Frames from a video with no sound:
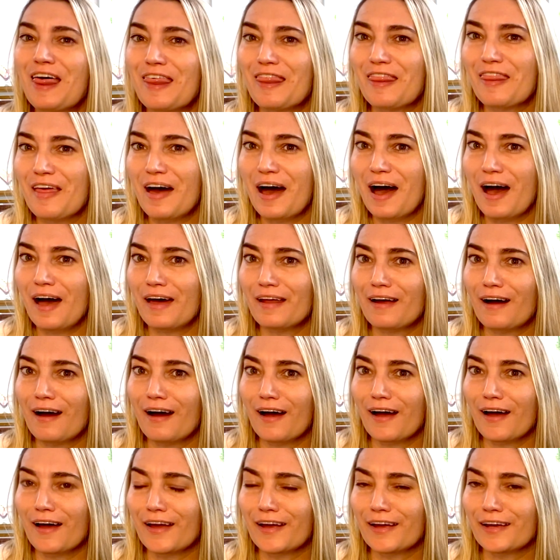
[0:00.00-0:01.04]
that
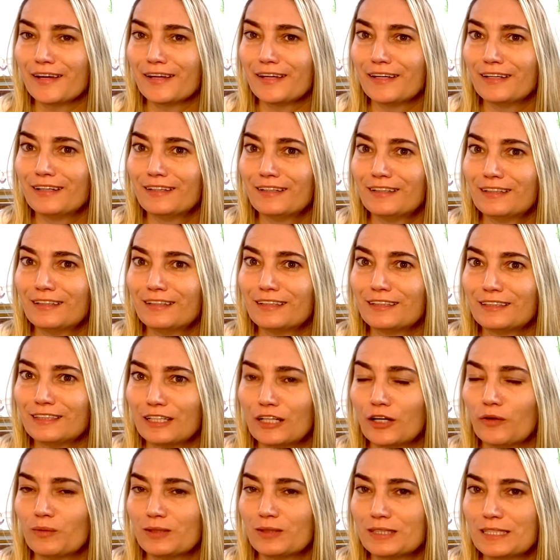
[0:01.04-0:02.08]
I,
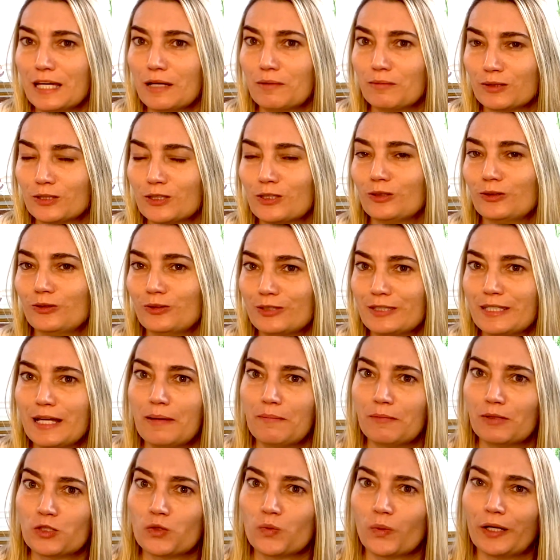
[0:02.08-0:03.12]
was able to lose that
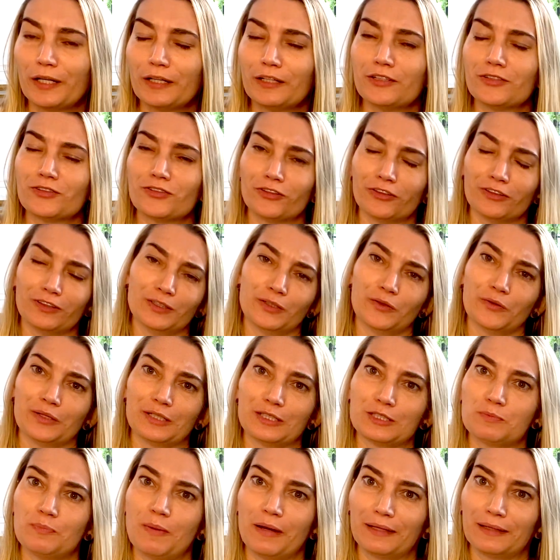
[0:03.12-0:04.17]
much weight, and I certainly don't
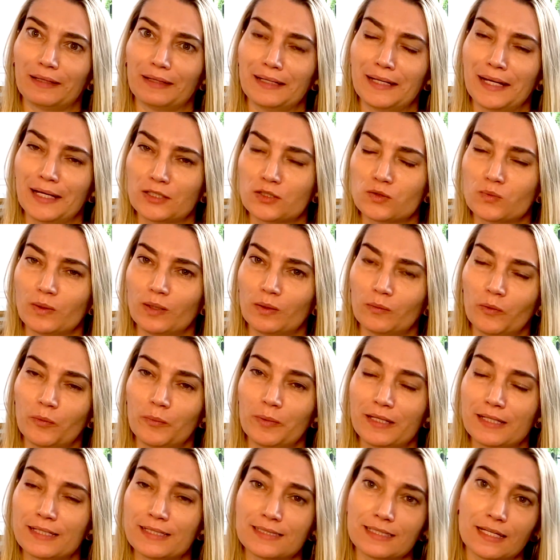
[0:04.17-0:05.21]
expect that next week will be
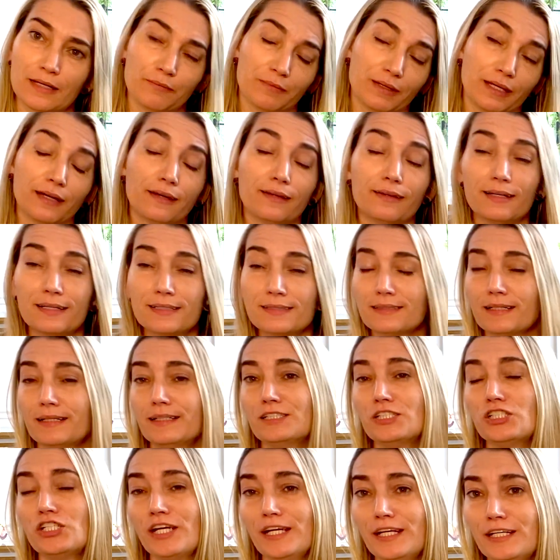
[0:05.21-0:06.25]
the same thing unless I
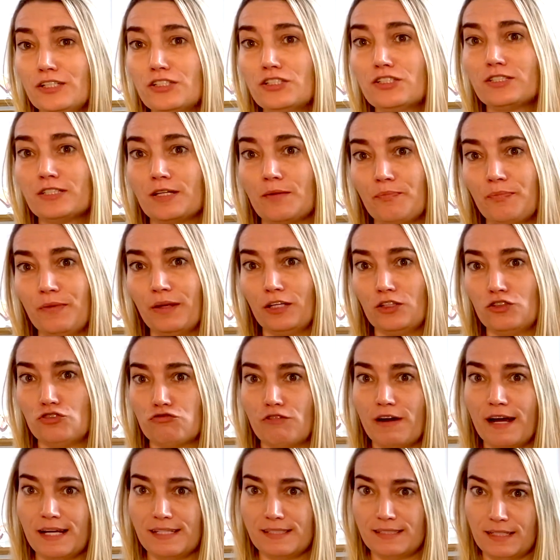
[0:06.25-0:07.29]
change something
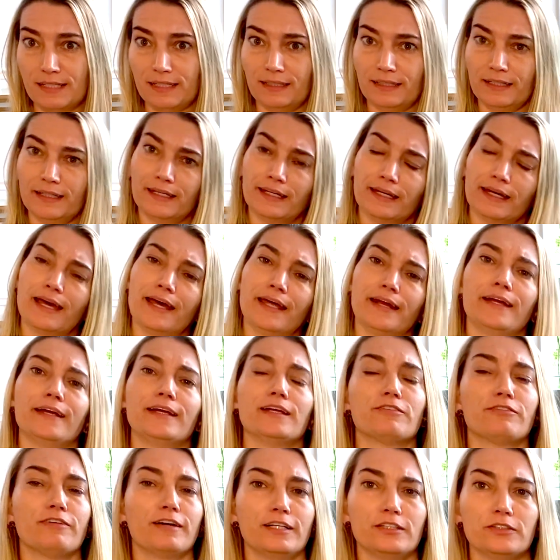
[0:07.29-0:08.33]
drastically again. And
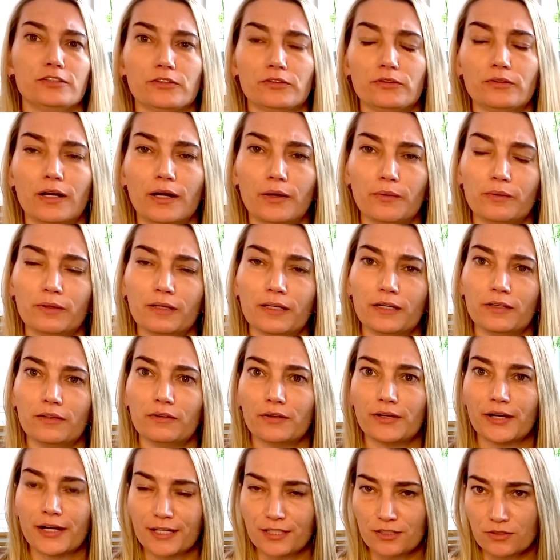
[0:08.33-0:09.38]
if I do, I will let you
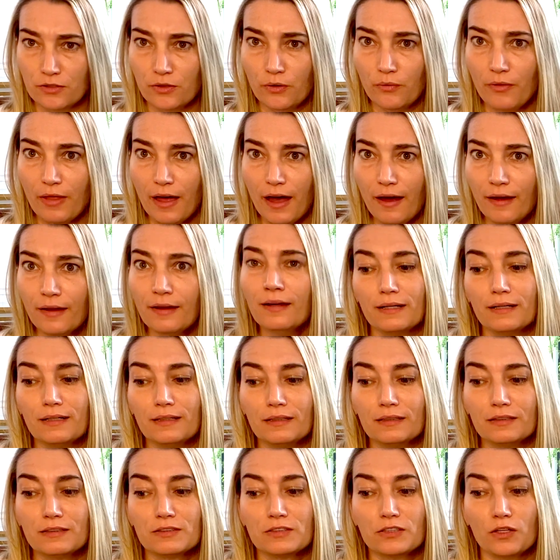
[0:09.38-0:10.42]
guys know that.
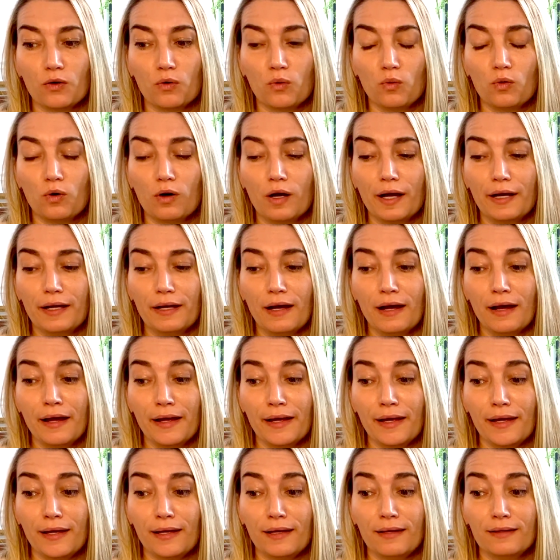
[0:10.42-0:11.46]
So
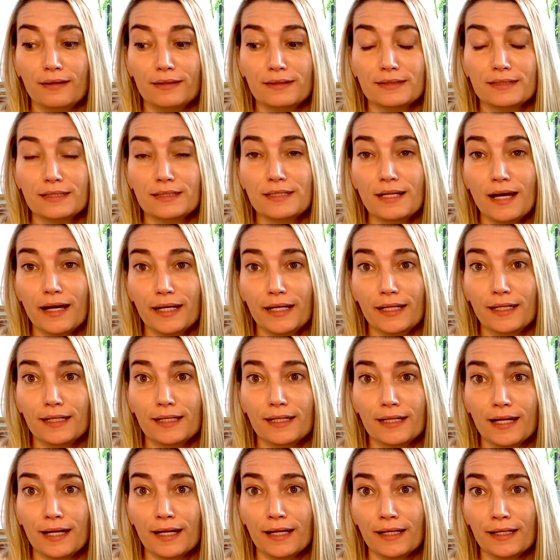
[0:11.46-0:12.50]
I did not eat at
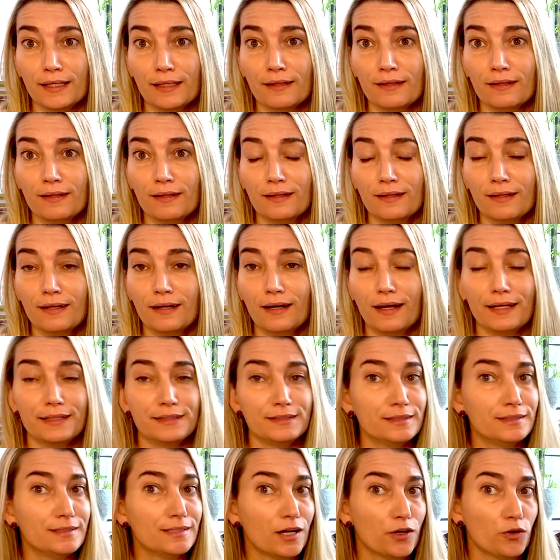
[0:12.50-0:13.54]
night. I
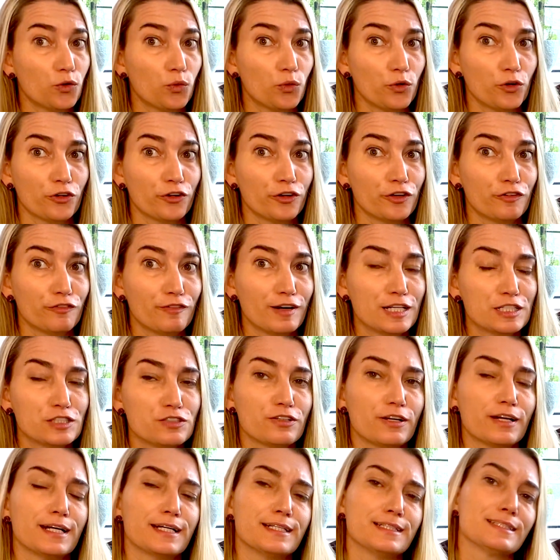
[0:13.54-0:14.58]
did not order in
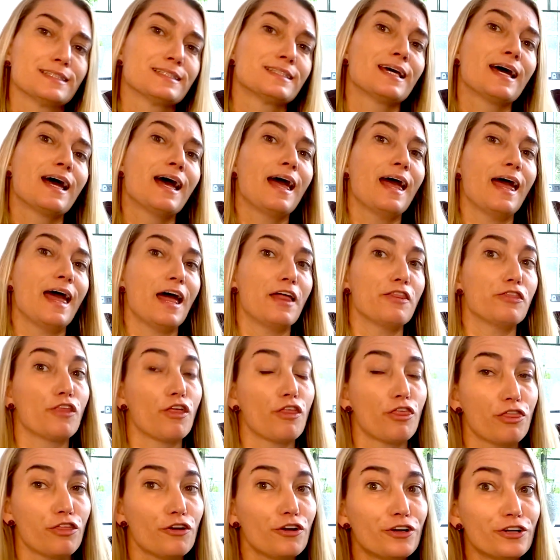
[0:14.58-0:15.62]
restaurants. And the
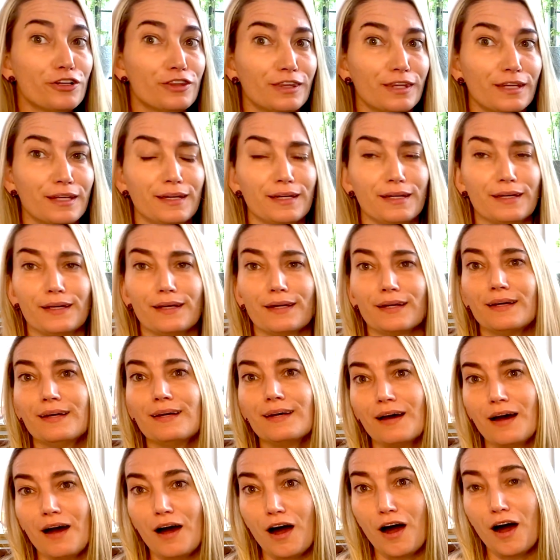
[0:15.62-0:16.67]
third thing,
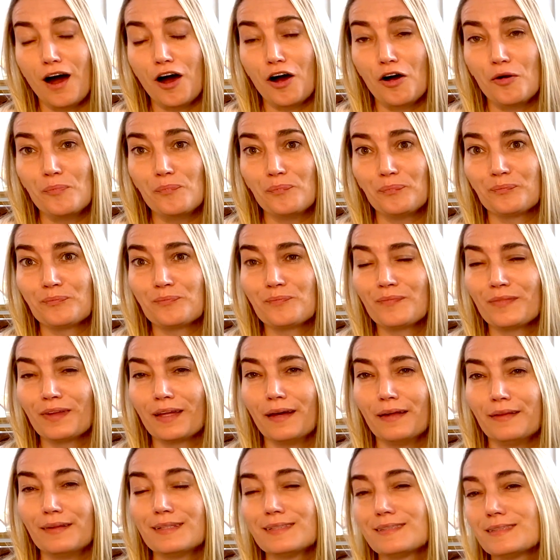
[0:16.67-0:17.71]

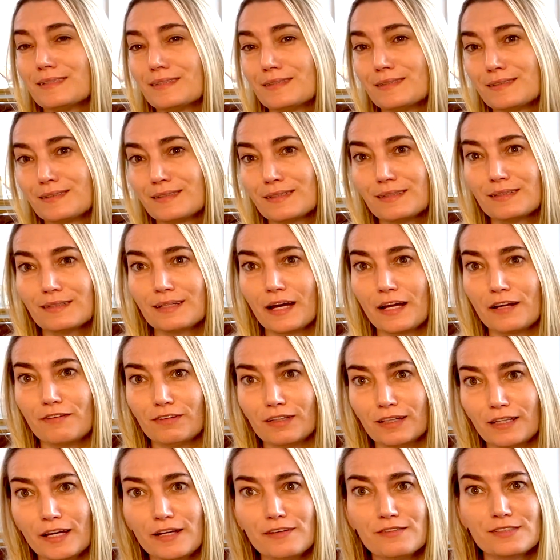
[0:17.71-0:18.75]
and this is kind of a
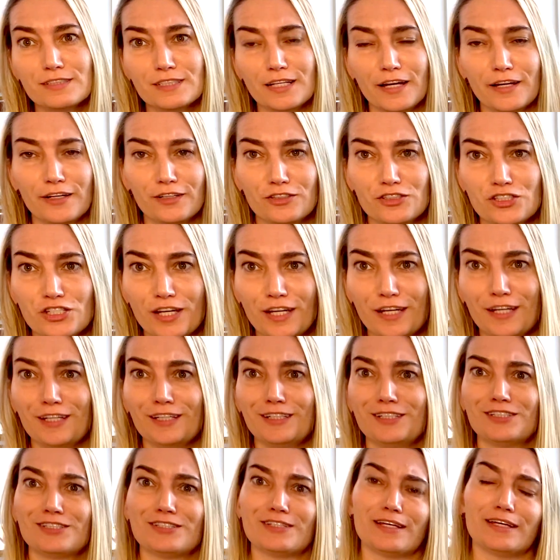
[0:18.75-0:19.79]
lifestyle
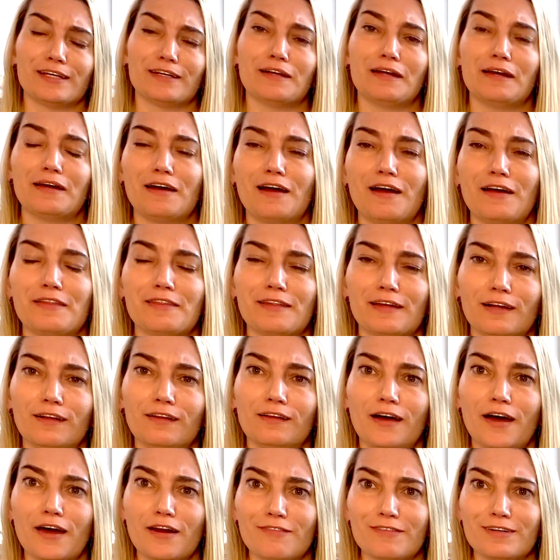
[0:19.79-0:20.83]
change that I think a
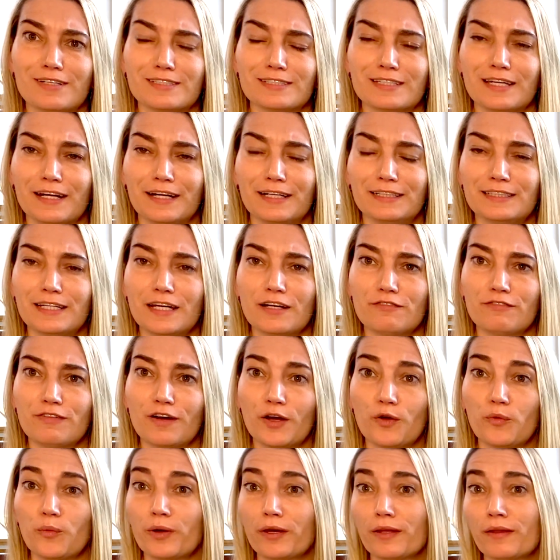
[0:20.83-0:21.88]
lot of us can identify
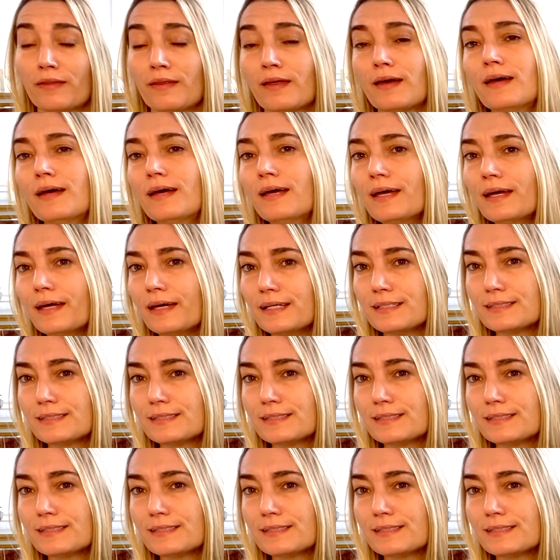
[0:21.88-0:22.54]
with, is